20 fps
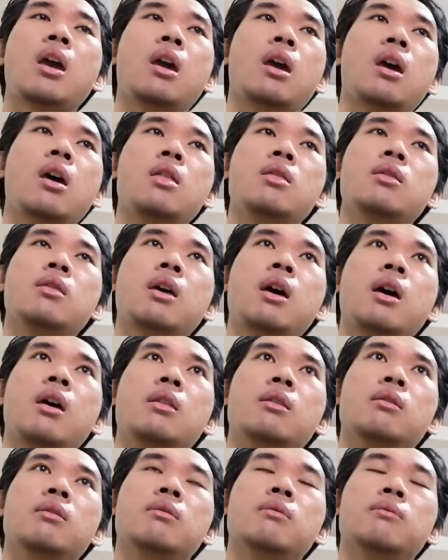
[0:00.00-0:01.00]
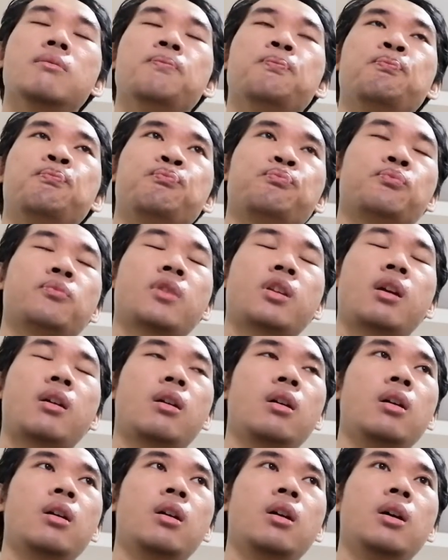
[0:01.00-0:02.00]
and then,
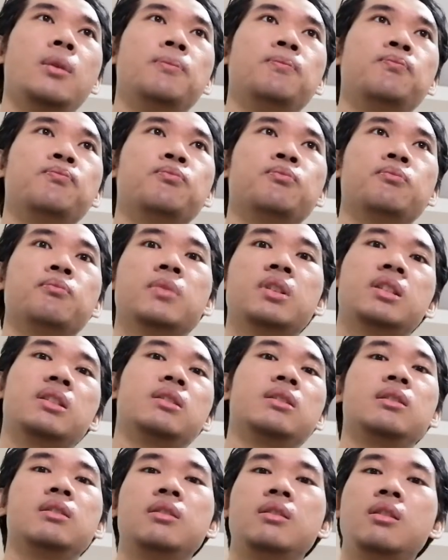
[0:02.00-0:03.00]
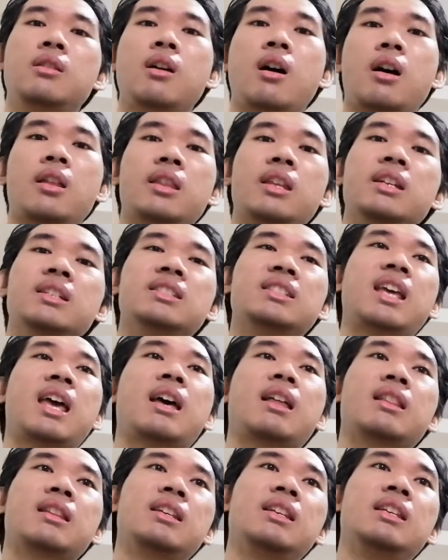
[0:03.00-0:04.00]
um, but not
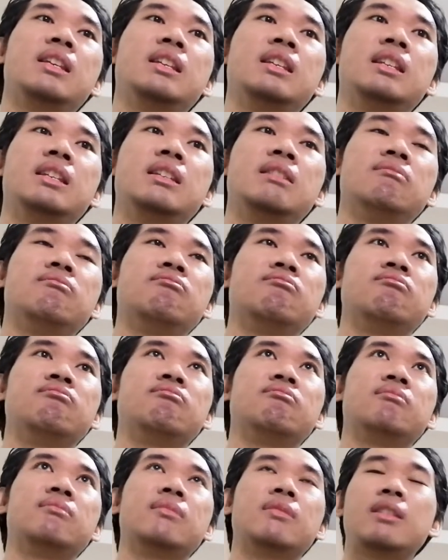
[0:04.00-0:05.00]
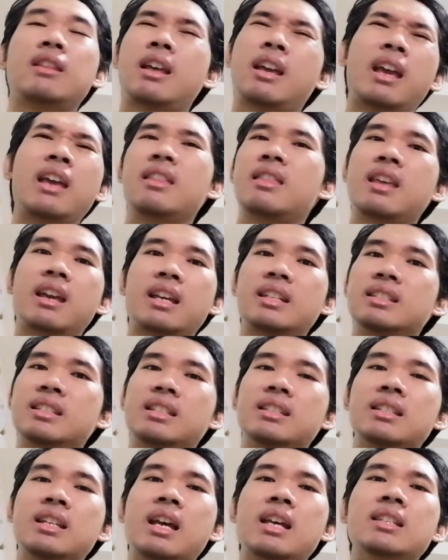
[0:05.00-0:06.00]
exactly like I think as
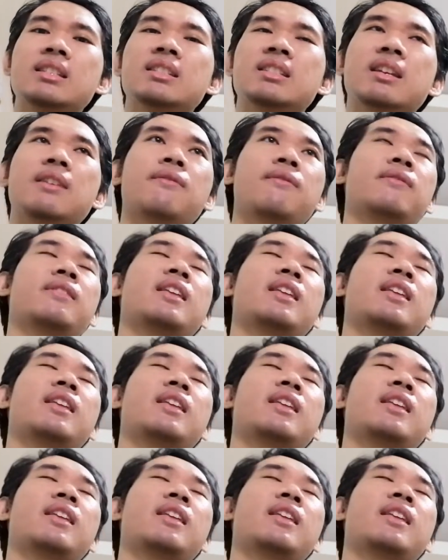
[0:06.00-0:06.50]
intense if